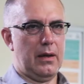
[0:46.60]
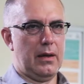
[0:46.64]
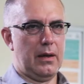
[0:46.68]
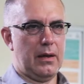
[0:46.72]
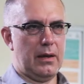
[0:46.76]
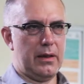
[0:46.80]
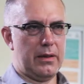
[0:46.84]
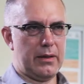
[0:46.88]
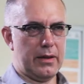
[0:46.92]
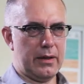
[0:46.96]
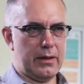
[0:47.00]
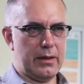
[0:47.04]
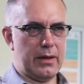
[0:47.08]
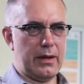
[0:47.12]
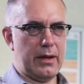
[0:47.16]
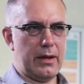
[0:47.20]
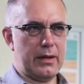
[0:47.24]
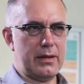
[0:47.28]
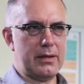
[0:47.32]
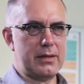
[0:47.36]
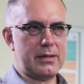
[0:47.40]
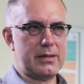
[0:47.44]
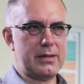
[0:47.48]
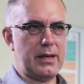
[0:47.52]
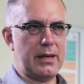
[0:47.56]
I think they
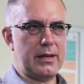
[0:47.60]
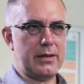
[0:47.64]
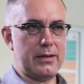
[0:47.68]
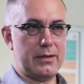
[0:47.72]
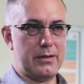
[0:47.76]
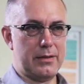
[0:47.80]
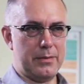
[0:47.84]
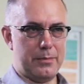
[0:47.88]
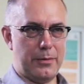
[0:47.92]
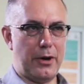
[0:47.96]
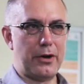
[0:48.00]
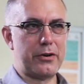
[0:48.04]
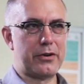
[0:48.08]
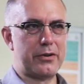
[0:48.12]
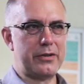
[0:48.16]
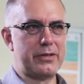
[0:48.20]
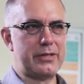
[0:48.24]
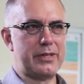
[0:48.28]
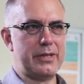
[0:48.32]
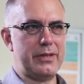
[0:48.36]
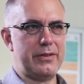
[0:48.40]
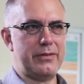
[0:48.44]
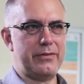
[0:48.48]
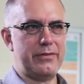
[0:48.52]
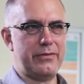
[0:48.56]
understand
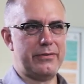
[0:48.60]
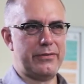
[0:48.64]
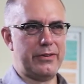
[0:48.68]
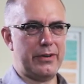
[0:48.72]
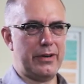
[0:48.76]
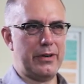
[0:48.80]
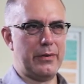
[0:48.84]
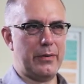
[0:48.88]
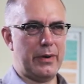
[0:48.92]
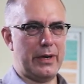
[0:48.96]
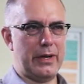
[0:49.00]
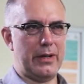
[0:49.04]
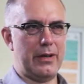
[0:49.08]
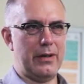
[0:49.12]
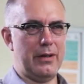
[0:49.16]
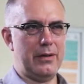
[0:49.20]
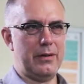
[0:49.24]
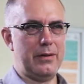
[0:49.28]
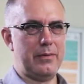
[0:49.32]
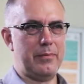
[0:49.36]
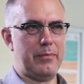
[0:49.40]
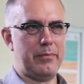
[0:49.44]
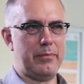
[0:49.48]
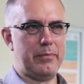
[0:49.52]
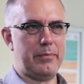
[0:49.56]
democracy very well,
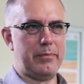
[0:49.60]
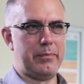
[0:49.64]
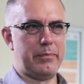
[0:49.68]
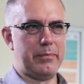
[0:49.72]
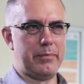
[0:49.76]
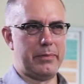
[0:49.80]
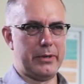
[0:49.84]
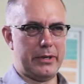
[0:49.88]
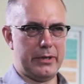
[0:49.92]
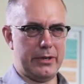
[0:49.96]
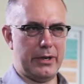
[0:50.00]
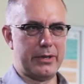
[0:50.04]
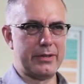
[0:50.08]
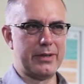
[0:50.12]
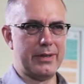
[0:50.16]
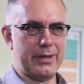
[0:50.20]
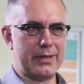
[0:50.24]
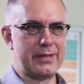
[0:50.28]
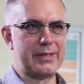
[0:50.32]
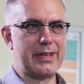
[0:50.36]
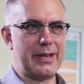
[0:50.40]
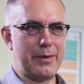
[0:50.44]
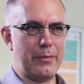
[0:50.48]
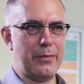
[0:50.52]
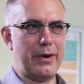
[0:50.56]
but not in the
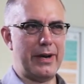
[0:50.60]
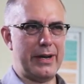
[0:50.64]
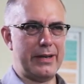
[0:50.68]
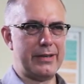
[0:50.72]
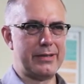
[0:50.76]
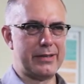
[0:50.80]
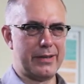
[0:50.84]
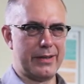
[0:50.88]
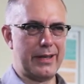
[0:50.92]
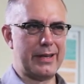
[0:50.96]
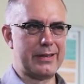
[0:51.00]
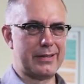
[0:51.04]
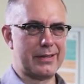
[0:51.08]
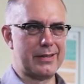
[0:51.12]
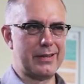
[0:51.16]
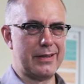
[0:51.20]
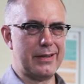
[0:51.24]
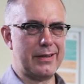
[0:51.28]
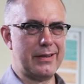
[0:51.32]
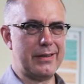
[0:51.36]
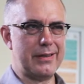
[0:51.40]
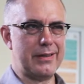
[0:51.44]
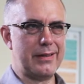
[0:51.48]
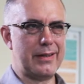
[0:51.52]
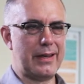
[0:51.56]
same way. So that's
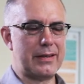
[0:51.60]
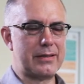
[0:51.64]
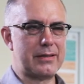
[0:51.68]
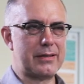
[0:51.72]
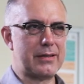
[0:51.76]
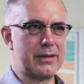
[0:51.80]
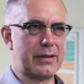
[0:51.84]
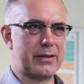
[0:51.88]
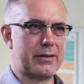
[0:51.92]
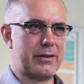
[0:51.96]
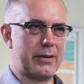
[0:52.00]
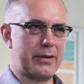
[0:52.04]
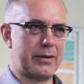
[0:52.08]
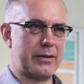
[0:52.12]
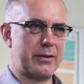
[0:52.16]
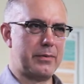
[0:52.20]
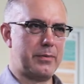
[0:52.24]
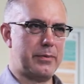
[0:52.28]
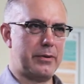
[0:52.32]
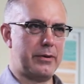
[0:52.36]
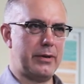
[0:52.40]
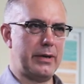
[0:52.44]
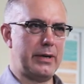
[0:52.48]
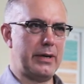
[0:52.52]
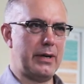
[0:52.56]
the critical
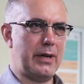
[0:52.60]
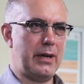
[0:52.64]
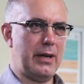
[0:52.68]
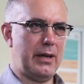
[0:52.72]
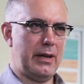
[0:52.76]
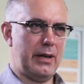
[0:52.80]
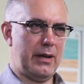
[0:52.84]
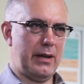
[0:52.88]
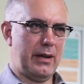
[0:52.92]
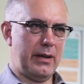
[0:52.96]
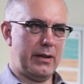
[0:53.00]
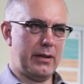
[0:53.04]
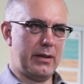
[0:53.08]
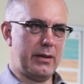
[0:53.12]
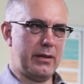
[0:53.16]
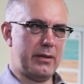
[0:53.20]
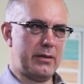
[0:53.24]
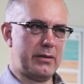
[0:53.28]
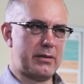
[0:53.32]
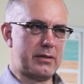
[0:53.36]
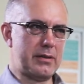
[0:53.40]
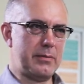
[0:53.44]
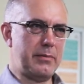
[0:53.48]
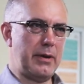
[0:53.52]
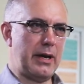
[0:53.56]
point.
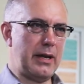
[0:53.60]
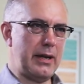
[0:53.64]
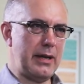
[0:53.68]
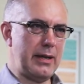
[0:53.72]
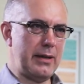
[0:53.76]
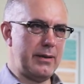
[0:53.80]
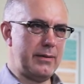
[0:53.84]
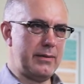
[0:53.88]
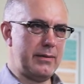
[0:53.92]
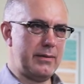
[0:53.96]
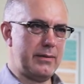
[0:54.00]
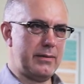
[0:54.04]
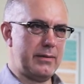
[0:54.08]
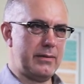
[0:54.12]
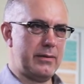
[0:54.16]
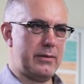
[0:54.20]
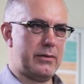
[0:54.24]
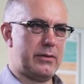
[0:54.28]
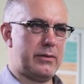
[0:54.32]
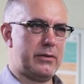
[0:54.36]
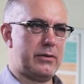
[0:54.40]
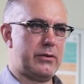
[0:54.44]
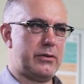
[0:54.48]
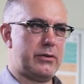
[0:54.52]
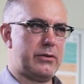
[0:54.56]
Somali
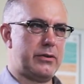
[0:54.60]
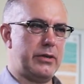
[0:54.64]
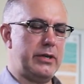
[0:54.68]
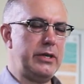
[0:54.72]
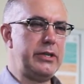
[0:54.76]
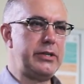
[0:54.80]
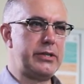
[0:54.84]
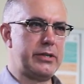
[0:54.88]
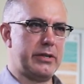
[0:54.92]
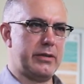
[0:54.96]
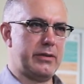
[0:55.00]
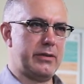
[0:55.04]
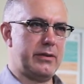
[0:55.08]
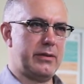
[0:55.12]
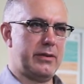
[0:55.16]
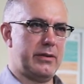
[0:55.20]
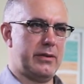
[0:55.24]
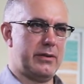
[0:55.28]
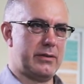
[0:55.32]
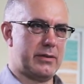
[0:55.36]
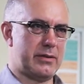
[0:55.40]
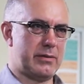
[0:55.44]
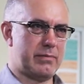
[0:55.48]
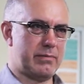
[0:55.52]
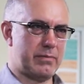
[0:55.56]
tradition
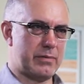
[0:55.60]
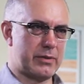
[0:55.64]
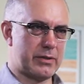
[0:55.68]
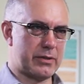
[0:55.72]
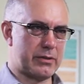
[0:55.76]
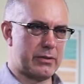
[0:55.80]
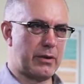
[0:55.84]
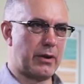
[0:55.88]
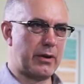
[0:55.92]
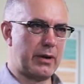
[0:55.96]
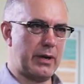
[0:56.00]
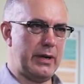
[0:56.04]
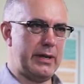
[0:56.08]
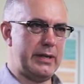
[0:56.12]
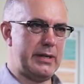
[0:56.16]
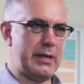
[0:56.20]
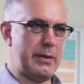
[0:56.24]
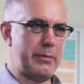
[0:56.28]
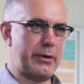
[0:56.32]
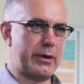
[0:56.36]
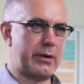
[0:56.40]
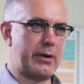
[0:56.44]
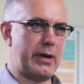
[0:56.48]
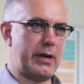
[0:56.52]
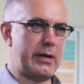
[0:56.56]
is strongly
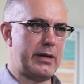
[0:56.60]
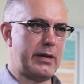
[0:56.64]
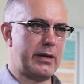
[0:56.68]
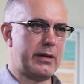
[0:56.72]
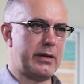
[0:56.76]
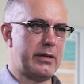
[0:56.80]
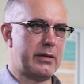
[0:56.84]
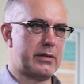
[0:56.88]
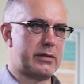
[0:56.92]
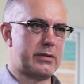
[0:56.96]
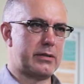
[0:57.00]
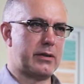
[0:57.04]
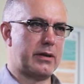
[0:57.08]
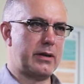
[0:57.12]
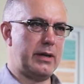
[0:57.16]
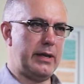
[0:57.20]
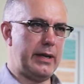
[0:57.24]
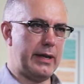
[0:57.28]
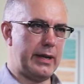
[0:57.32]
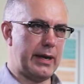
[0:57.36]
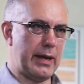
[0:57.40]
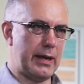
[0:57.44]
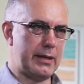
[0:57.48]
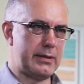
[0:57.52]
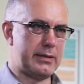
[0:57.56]
democratic. It's strongly
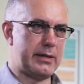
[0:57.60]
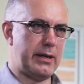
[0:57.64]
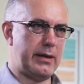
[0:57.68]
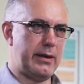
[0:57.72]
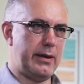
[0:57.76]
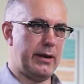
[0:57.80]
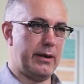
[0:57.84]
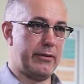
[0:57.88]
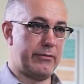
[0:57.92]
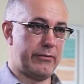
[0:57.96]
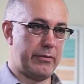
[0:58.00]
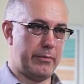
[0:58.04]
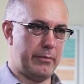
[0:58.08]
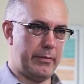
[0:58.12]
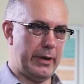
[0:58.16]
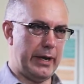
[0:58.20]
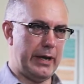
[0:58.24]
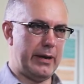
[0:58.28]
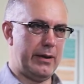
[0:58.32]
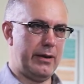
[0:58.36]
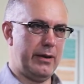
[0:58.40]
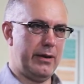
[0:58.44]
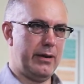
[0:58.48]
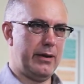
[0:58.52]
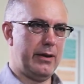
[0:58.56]
egalitarian for
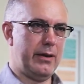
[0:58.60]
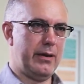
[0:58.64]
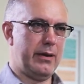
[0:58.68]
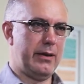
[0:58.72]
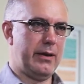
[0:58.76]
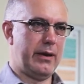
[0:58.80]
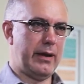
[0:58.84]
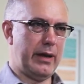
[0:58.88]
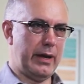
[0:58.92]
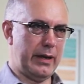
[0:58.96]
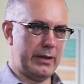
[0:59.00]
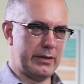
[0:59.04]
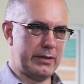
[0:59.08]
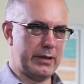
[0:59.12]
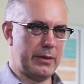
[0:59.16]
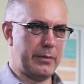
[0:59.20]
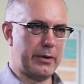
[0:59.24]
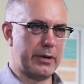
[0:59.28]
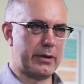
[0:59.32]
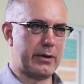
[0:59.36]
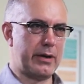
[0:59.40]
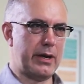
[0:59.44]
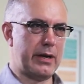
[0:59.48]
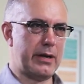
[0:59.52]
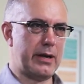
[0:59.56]
men and
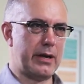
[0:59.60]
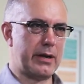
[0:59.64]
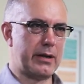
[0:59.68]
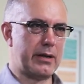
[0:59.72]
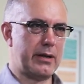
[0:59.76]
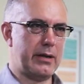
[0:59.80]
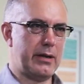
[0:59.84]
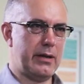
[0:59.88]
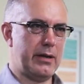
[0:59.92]
democratic.